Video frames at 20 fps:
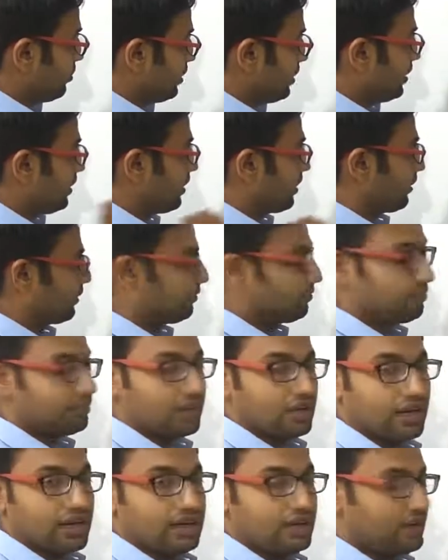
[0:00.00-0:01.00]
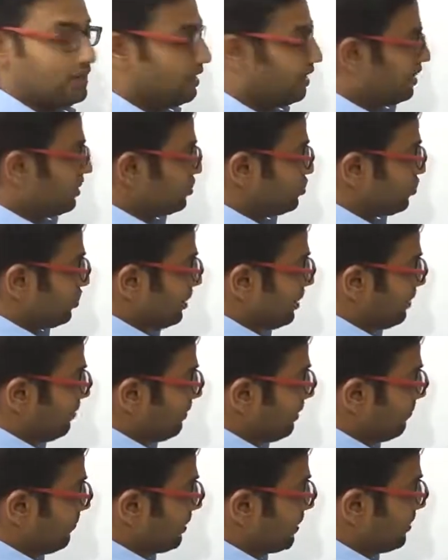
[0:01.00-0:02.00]
here. Right? So, it will
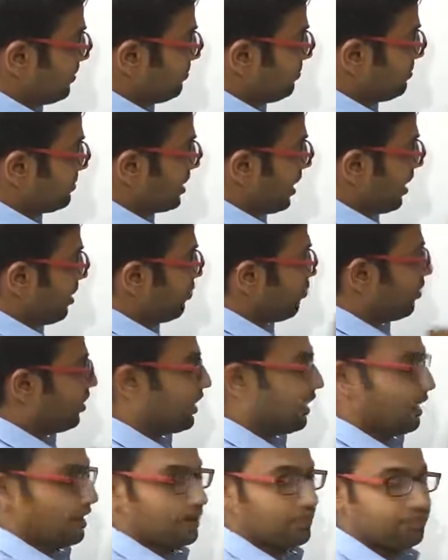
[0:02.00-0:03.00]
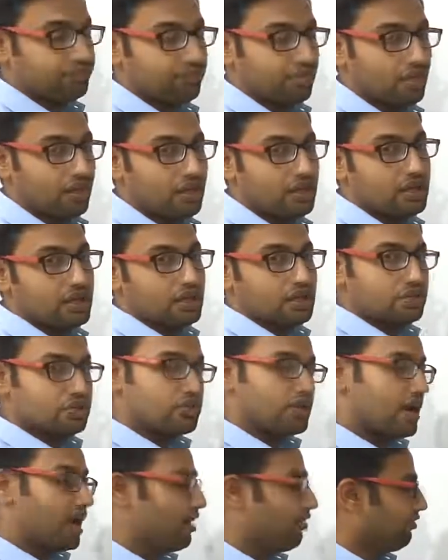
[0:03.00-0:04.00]
becomes now 10. So,
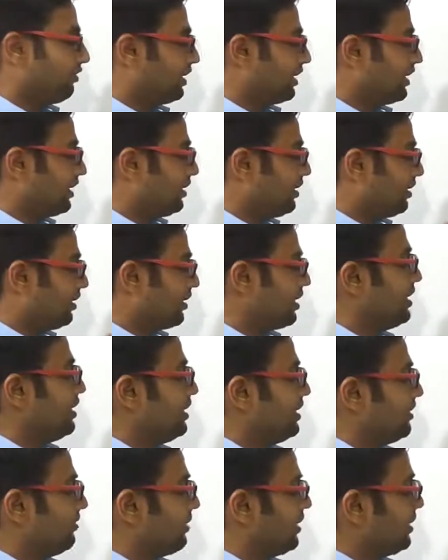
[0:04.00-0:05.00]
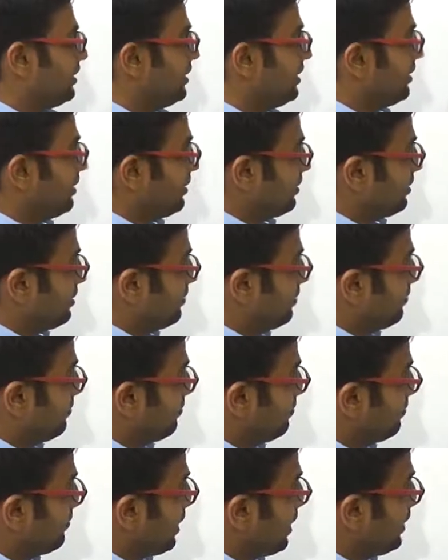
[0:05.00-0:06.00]
now we can again divide it
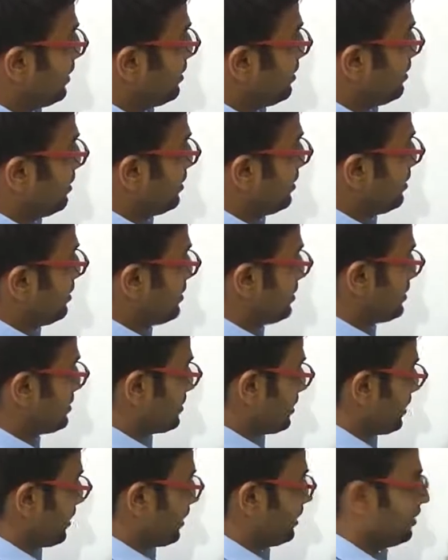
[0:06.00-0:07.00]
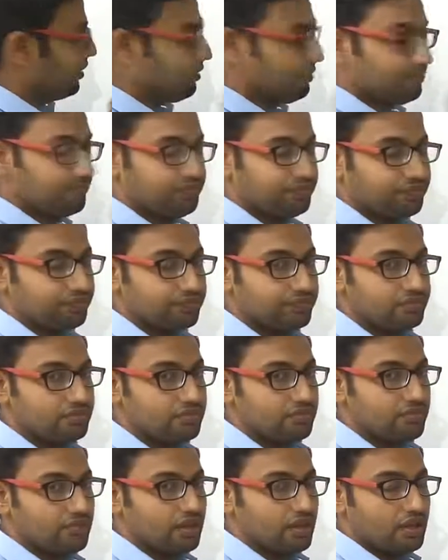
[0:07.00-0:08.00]
by 3 3s are 9.
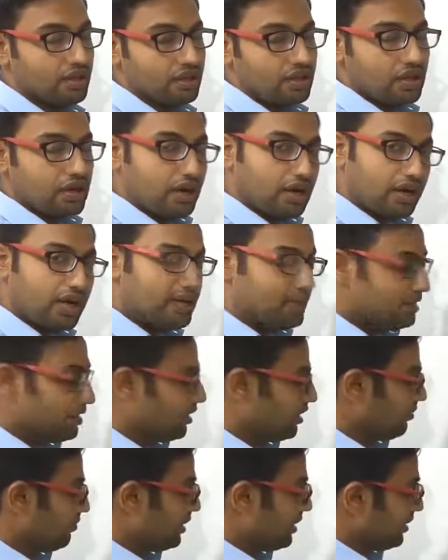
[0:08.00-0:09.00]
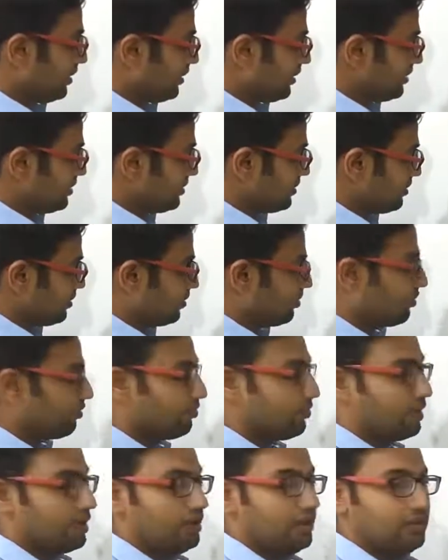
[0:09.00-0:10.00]
Again the remainder is
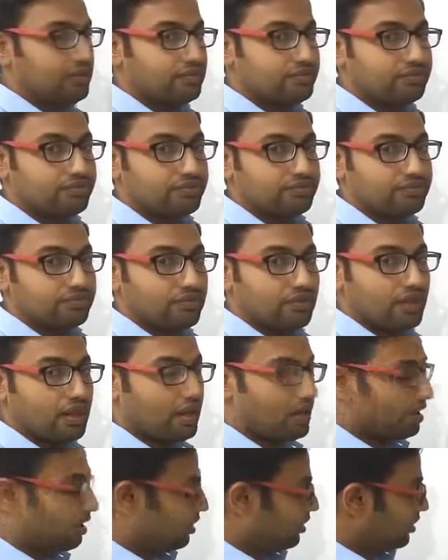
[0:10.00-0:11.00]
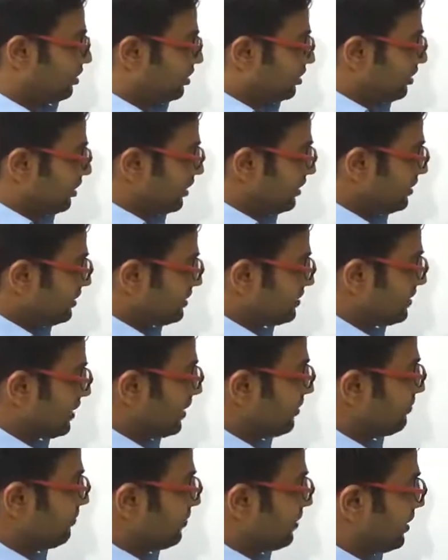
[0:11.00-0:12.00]
1. In the
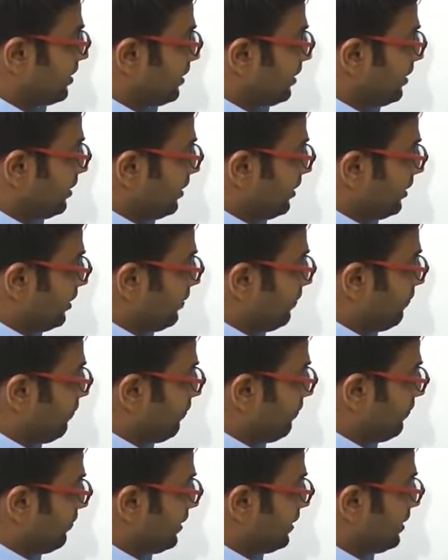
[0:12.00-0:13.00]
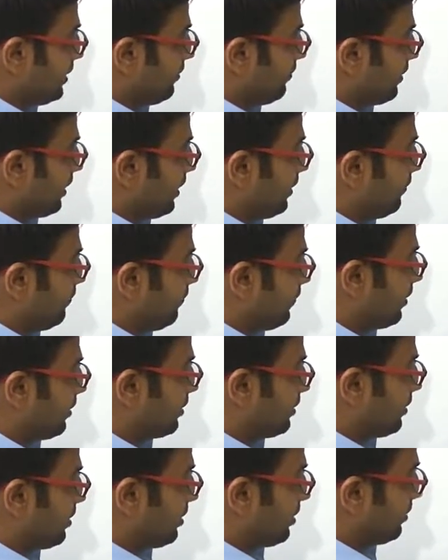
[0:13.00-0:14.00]
same way, if we divide
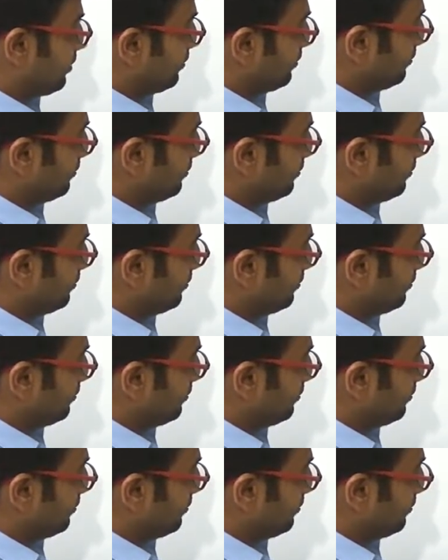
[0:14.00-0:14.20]
further